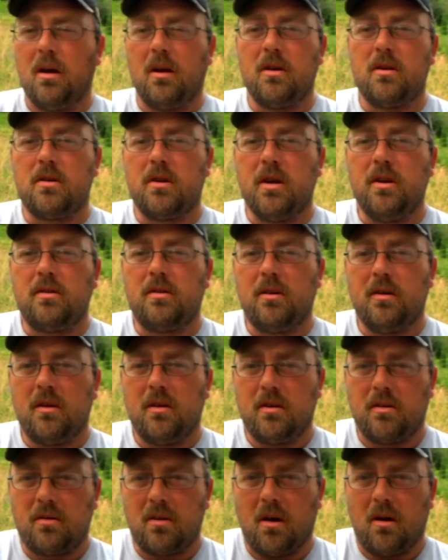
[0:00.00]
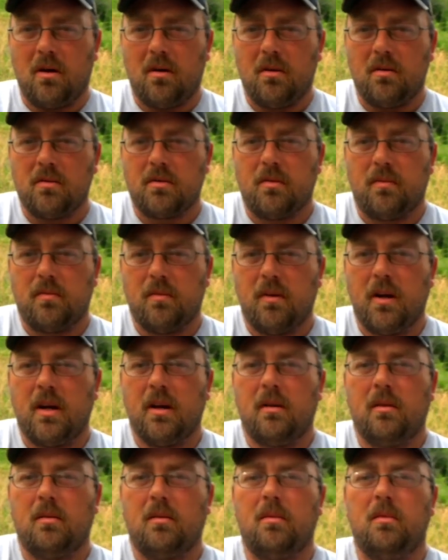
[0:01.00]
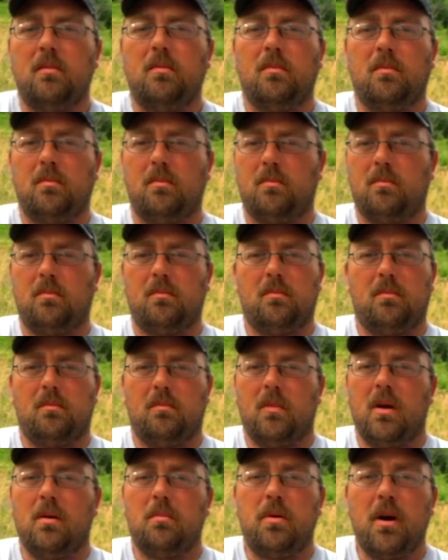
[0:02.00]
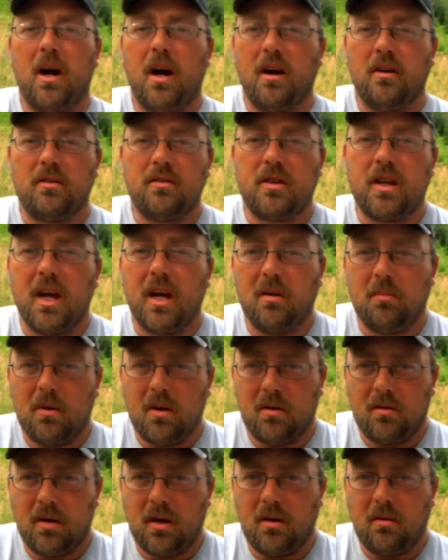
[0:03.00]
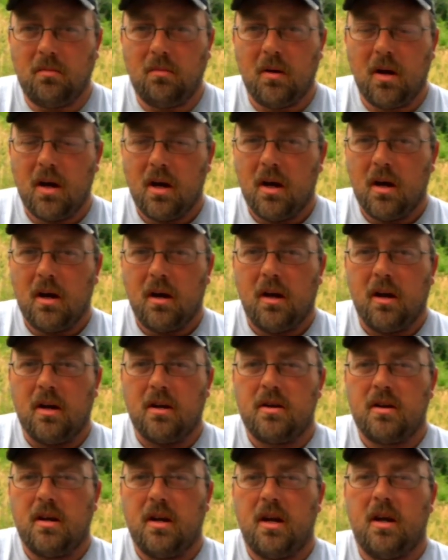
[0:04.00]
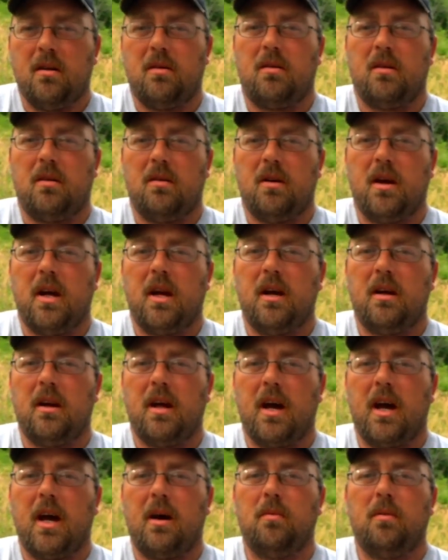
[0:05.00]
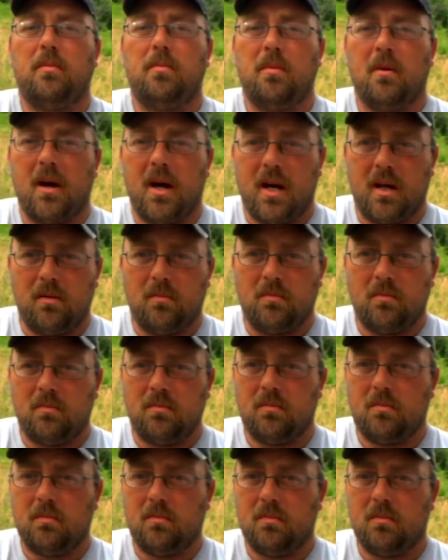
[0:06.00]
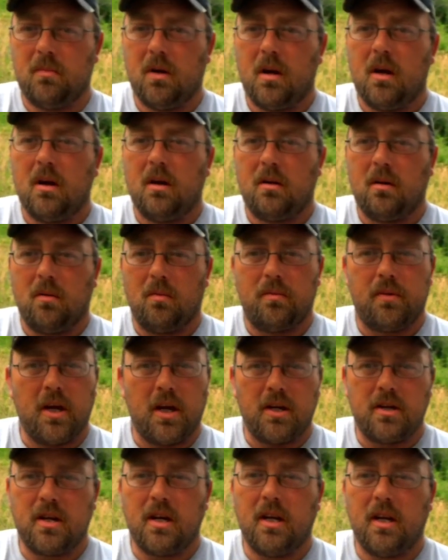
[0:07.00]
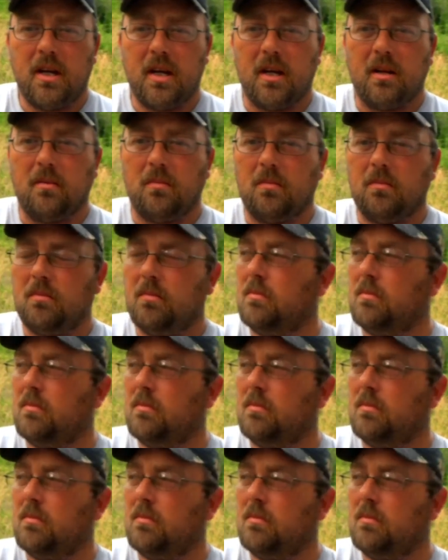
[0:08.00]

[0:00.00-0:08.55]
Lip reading: She stood as tall as a freaking Empire State Building, and she held her head high with pride. Don't think she didn't.